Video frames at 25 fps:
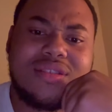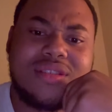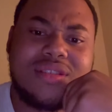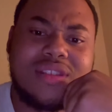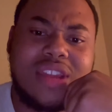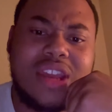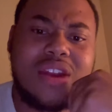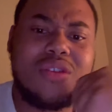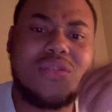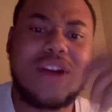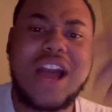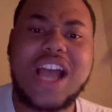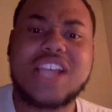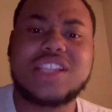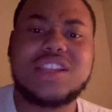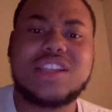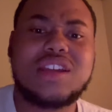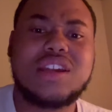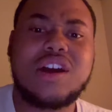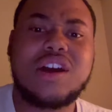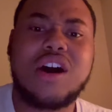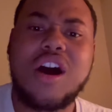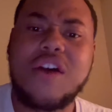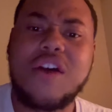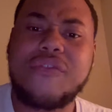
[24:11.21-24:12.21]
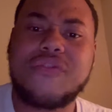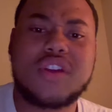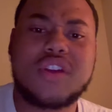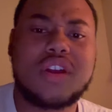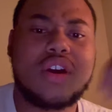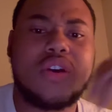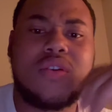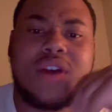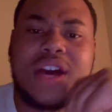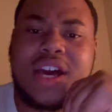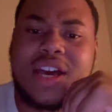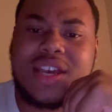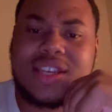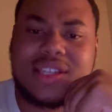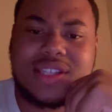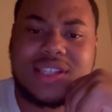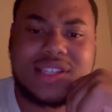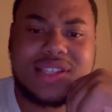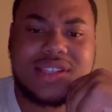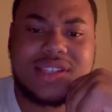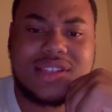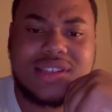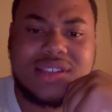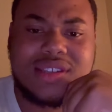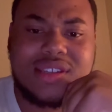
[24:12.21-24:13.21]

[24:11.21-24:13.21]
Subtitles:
They don't got nothing to offer your ass.